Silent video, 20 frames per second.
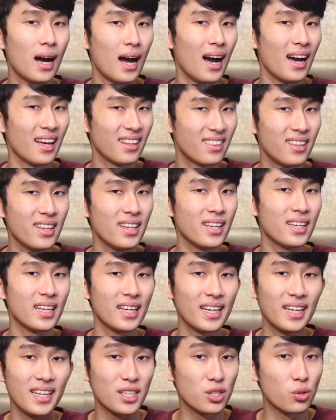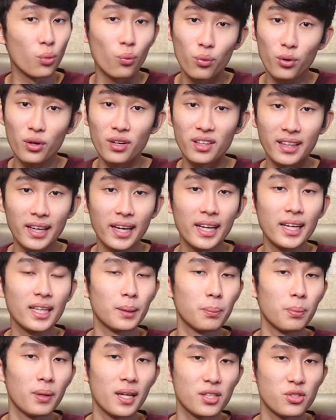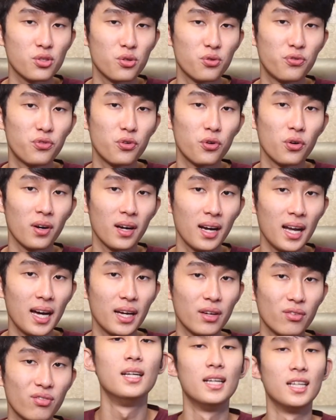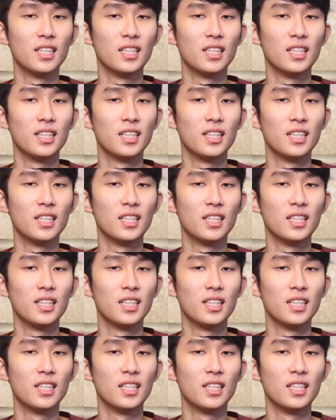I think it is worth getting the Plextone 4life,